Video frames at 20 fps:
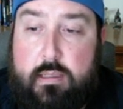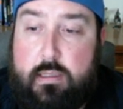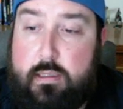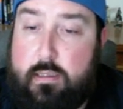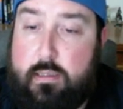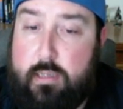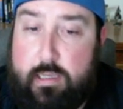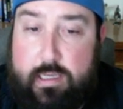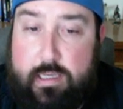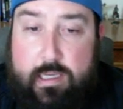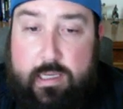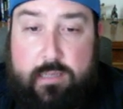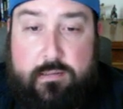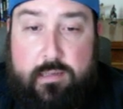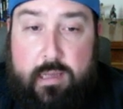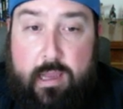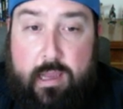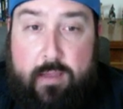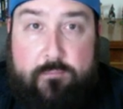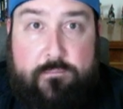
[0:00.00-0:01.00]
again,
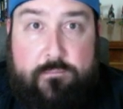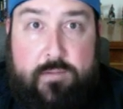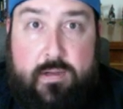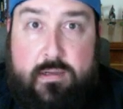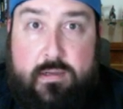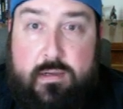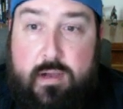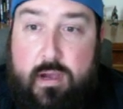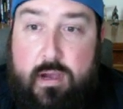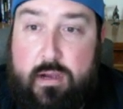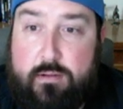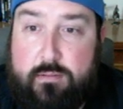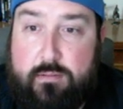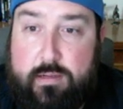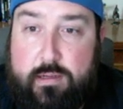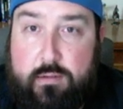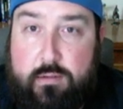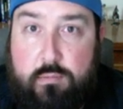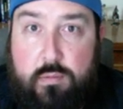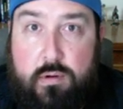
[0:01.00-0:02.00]
have fun conquering
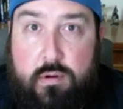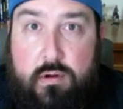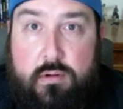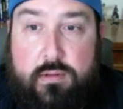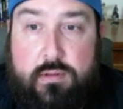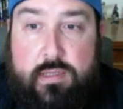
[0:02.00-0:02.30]
your world.